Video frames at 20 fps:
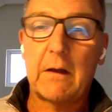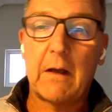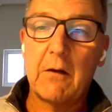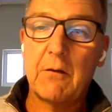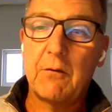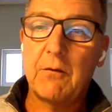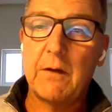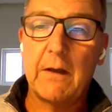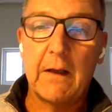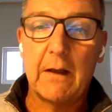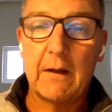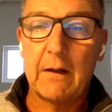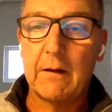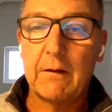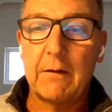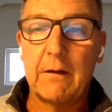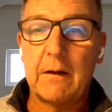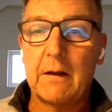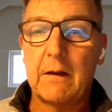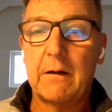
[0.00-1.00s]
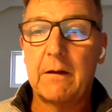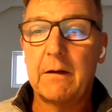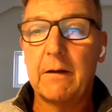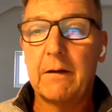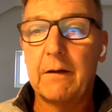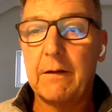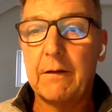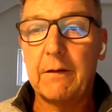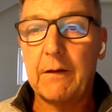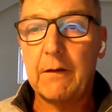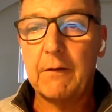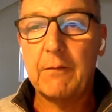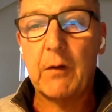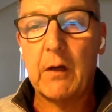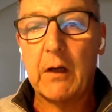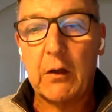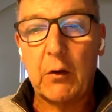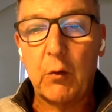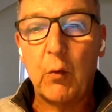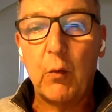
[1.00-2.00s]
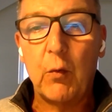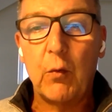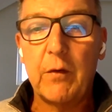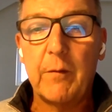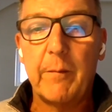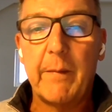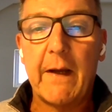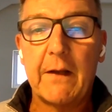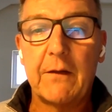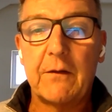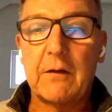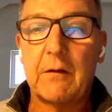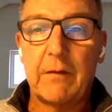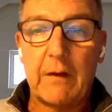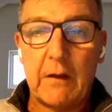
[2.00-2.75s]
country and I think uh, therefore I ignore all the bad stuff.